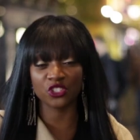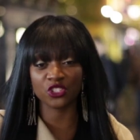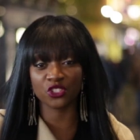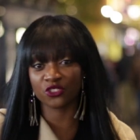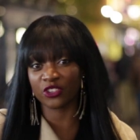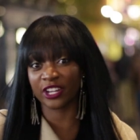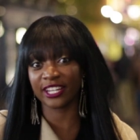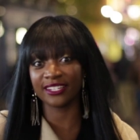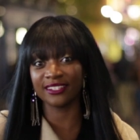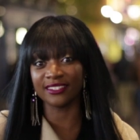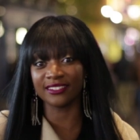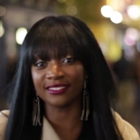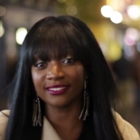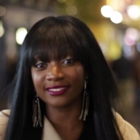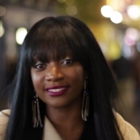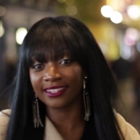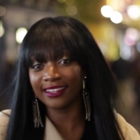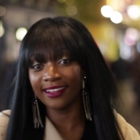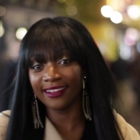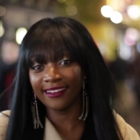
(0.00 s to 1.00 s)
just
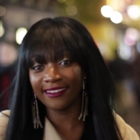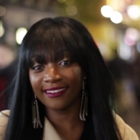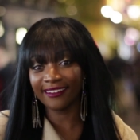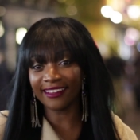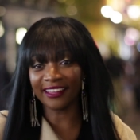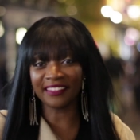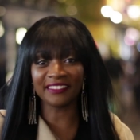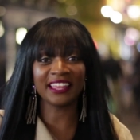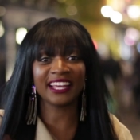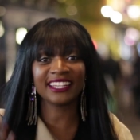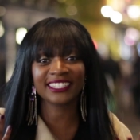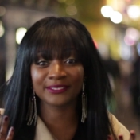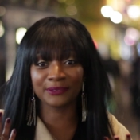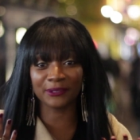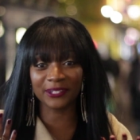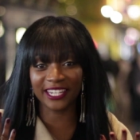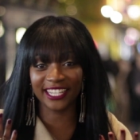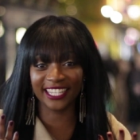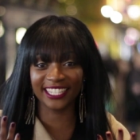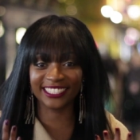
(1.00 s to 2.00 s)
straightened, and that's
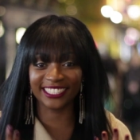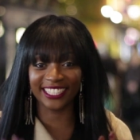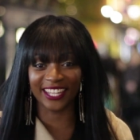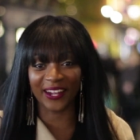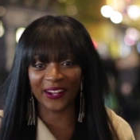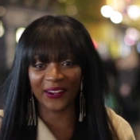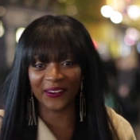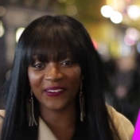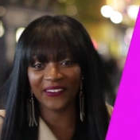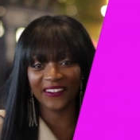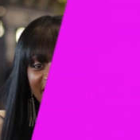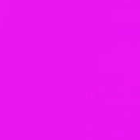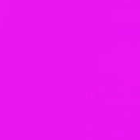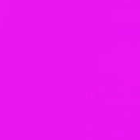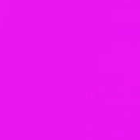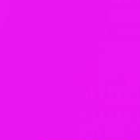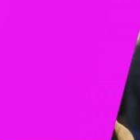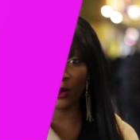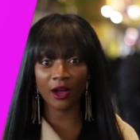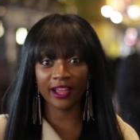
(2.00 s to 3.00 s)
what it is now.
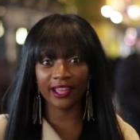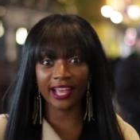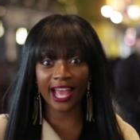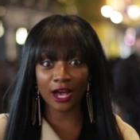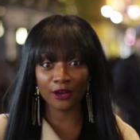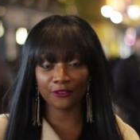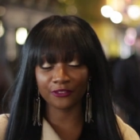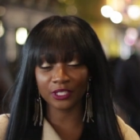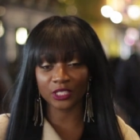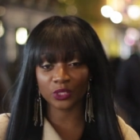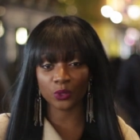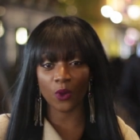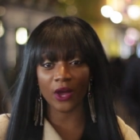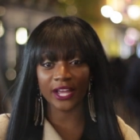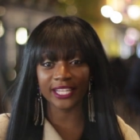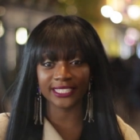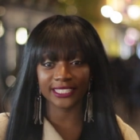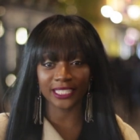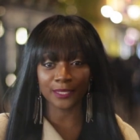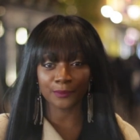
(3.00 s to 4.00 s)
Because my outfit is
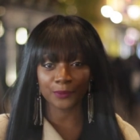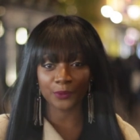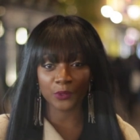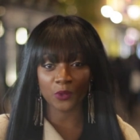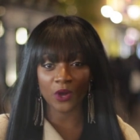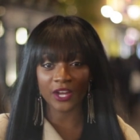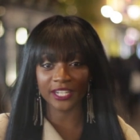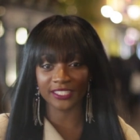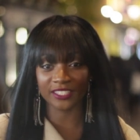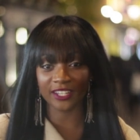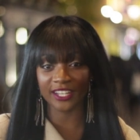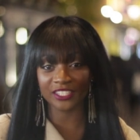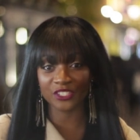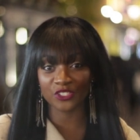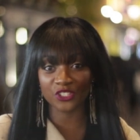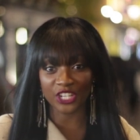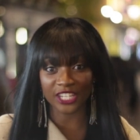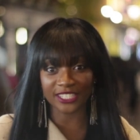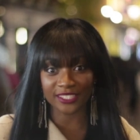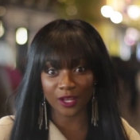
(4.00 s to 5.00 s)
quite simple, I decided
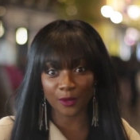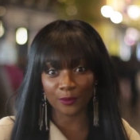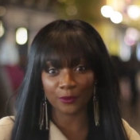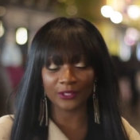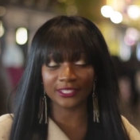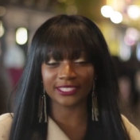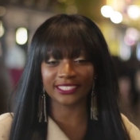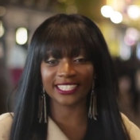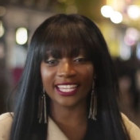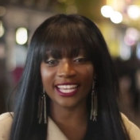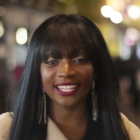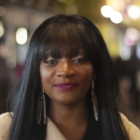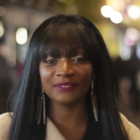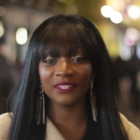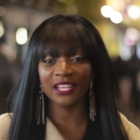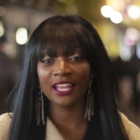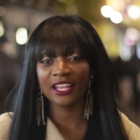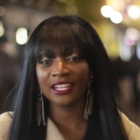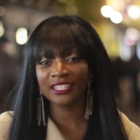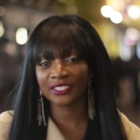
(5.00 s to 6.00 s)
to jazz it up once again.
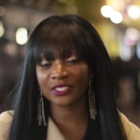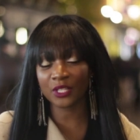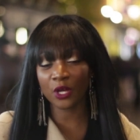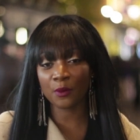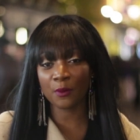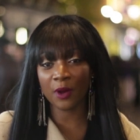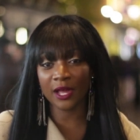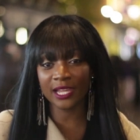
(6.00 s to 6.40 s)
So